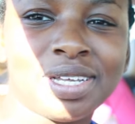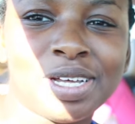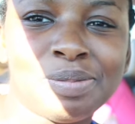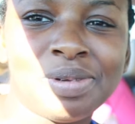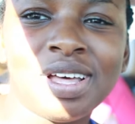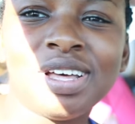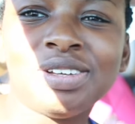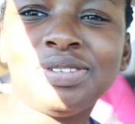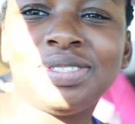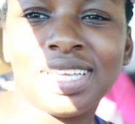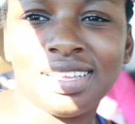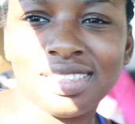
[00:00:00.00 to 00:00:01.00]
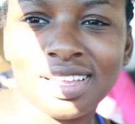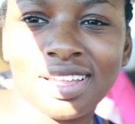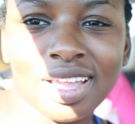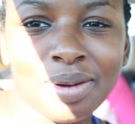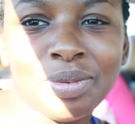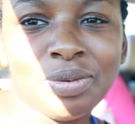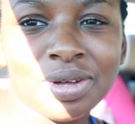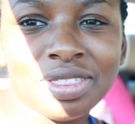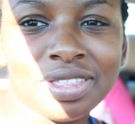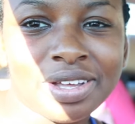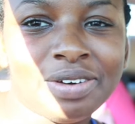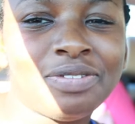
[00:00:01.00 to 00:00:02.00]
them, who take their camera
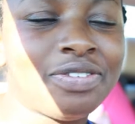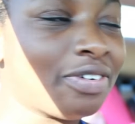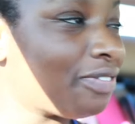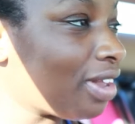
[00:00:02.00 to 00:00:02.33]
with them for